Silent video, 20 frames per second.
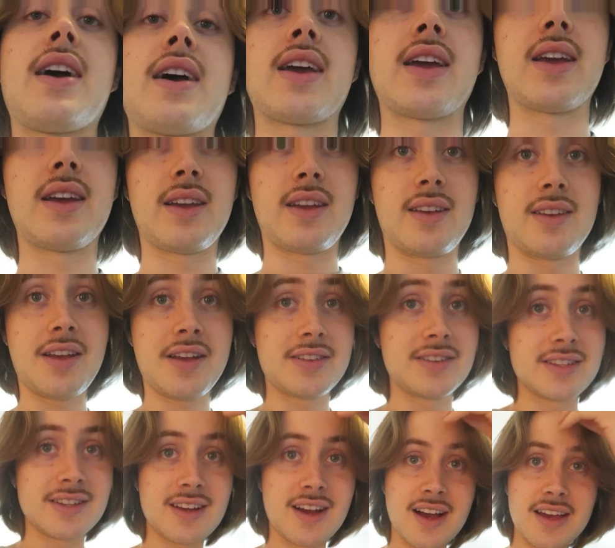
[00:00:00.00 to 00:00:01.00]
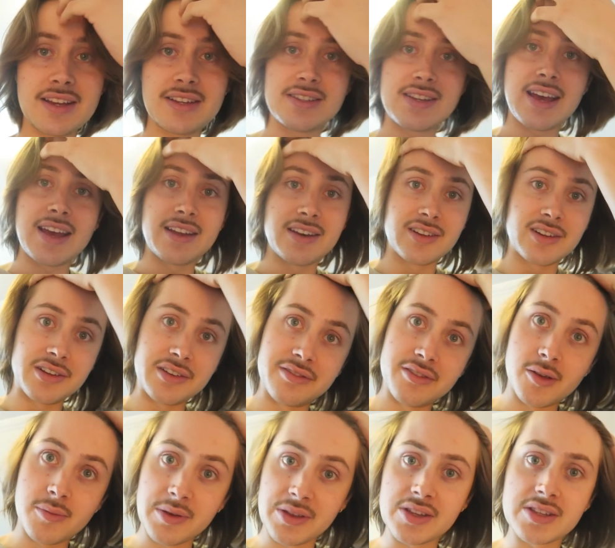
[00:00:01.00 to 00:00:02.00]
I did not intend on
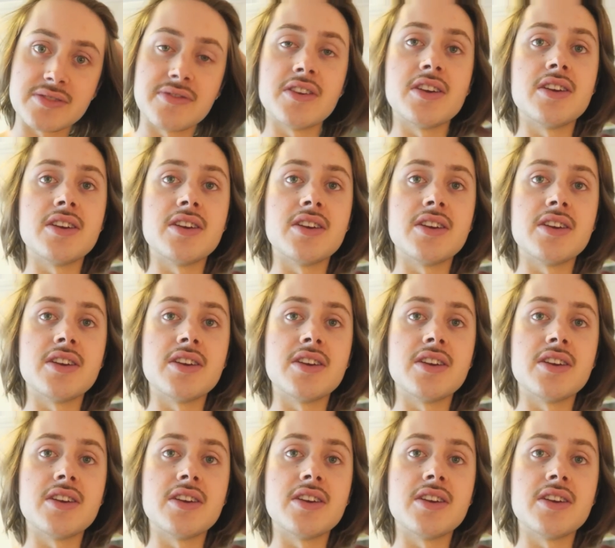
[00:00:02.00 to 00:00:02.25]
filming this